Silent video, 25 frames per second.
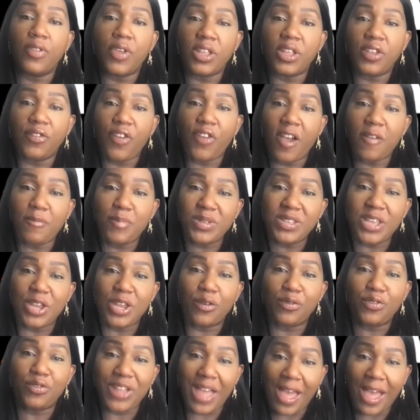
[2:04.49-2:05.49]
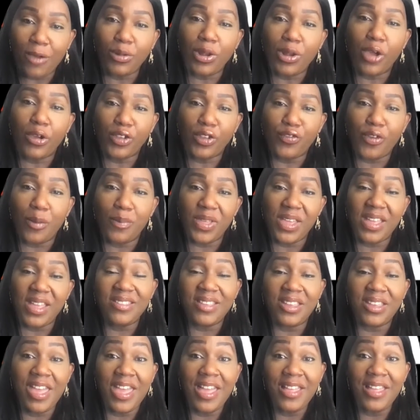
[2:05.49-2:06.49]
35% of downloads from the
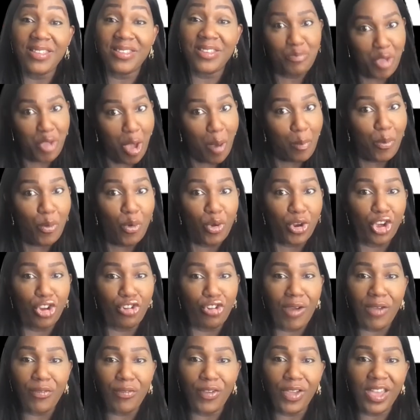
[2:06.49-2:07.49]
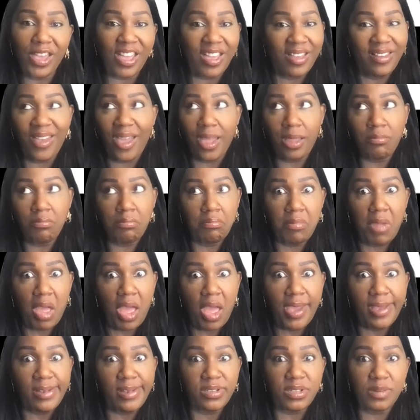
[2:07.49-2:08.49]
internet are pornographic. Again,
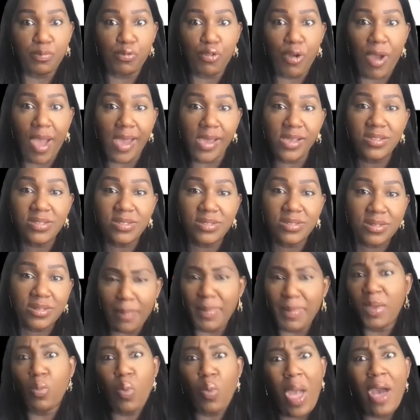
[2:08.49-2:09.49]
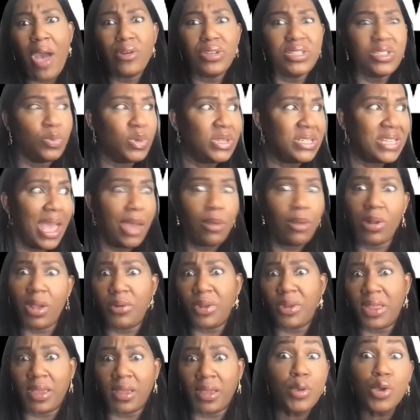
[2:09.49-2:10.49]
I ain't surprised. I mean, what else are we
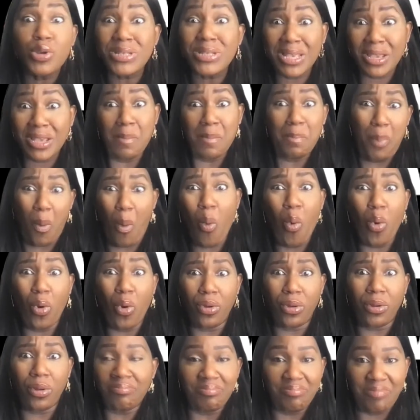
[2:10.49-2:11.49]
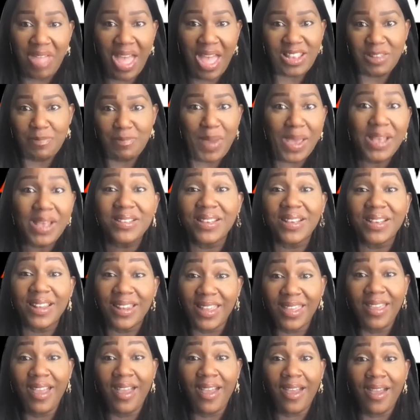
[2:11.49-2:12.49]
downloading? Music and porn. That's
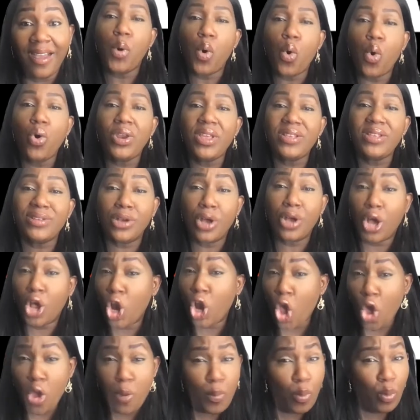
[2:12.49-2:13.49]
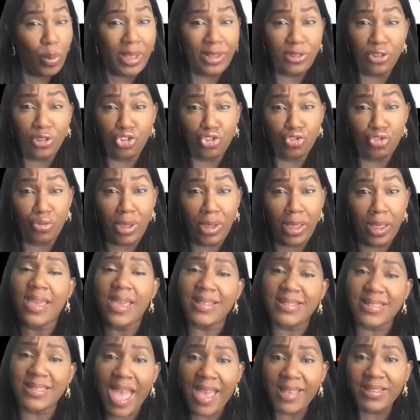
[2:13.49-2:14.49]
basically it. Porn is a global industry.
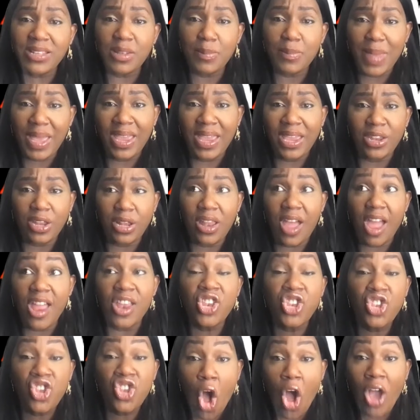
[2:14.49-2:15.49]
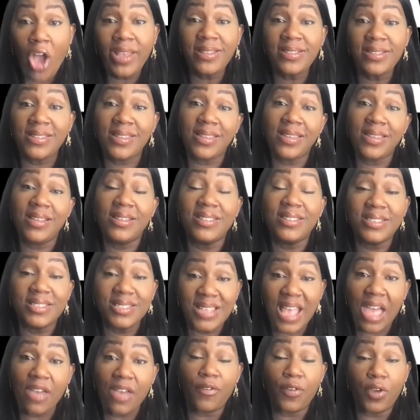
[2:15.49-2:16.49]
It's estimated at like
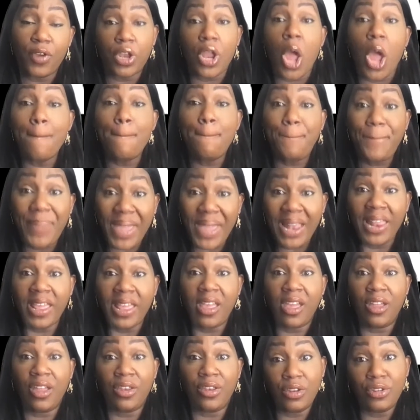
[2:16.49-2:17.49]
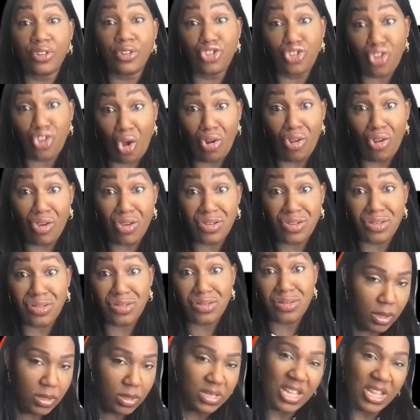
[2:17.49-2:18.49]
$97 billion.
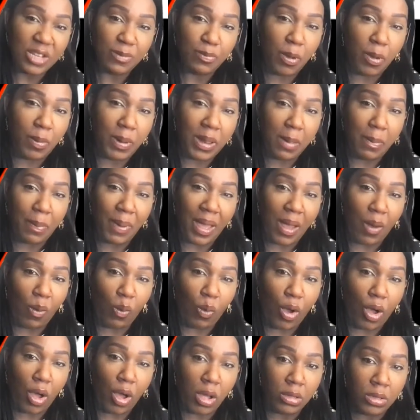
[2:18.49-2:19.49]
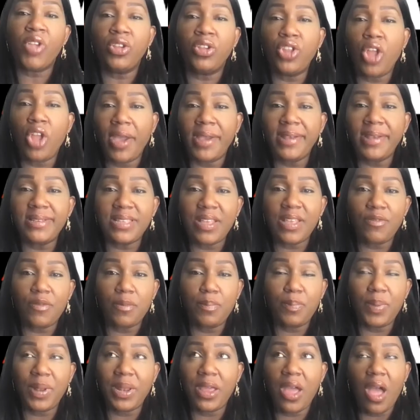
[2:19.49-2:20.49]
So that's probably about what, 97
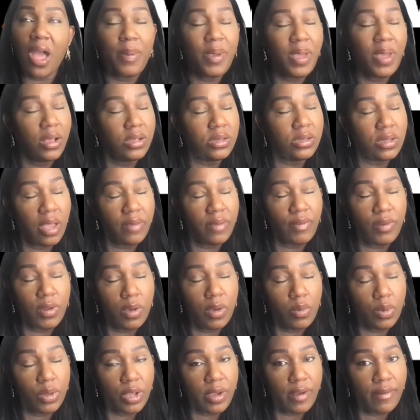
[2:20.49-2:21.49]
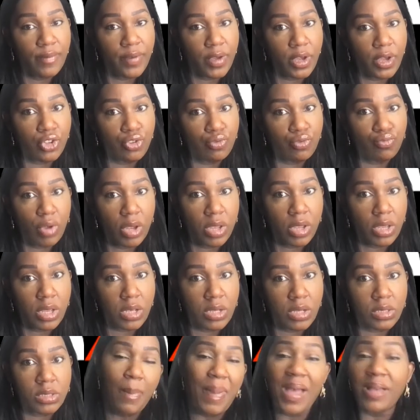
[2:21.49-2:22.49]
billion. I mean, I don't even know what the conversion rate
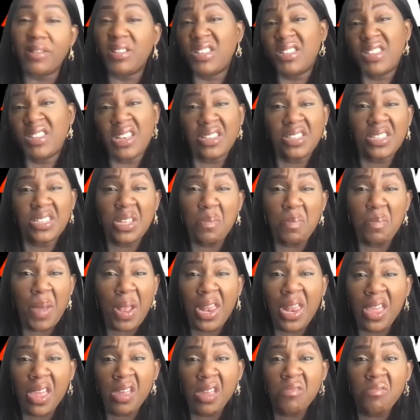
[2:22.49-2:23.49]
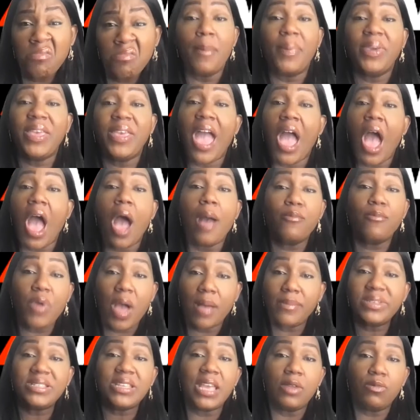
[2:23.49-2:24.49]
is. About 60 billion. But yeah,
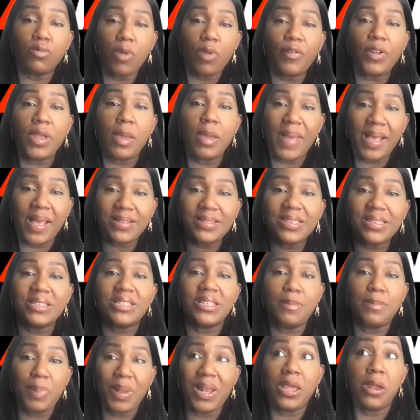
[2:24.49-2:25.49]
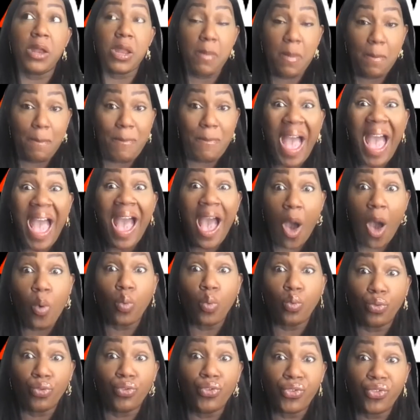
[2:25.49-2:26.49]
I'm saying roughly about 60 billion
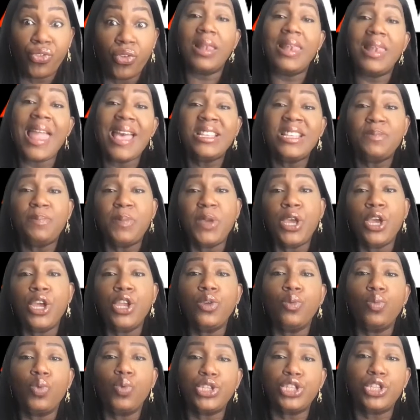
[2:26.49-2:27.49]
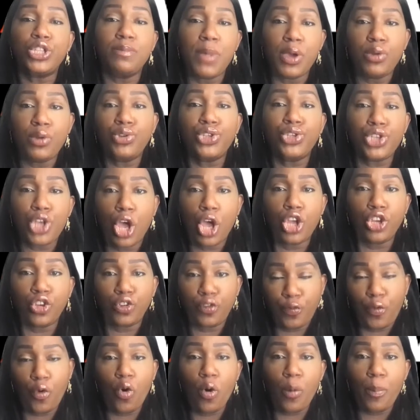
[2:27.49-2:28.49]
pounds. Lesbian was the most
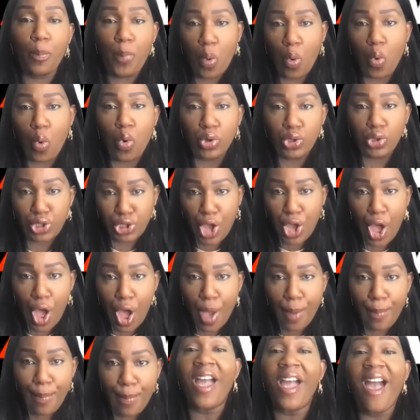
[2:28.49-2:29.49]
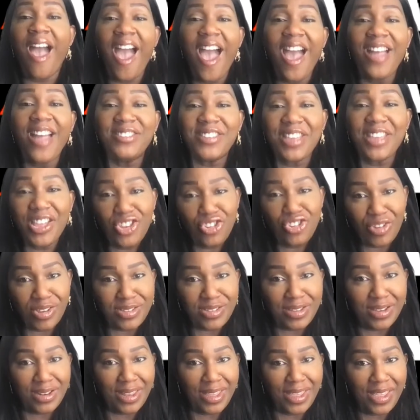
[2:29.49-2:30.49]
searched for porn term. And
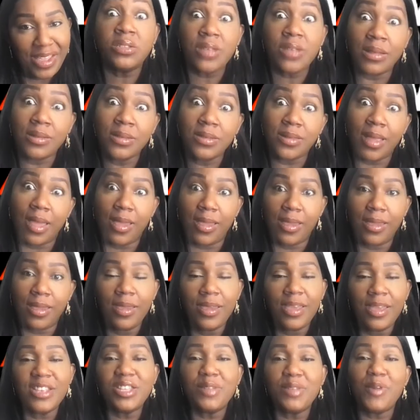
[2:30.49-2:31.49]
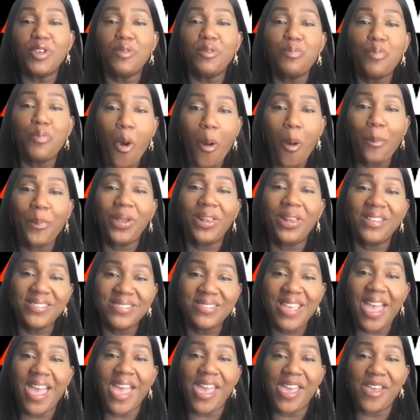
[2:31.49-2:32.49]
interestingly, Sunday is the most popular
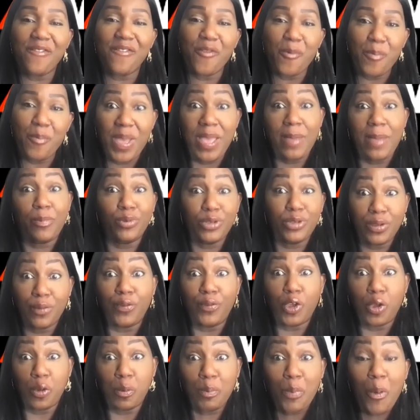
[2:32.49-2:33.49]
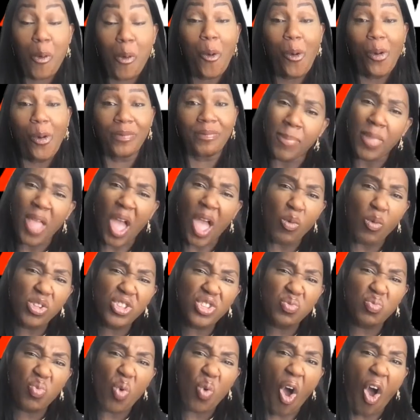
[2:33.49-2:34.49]
day for people to view porn. I
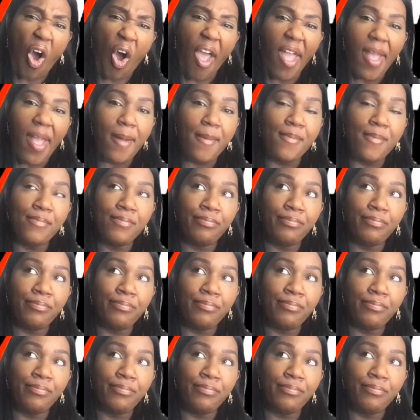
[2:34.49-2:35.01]
wonder why.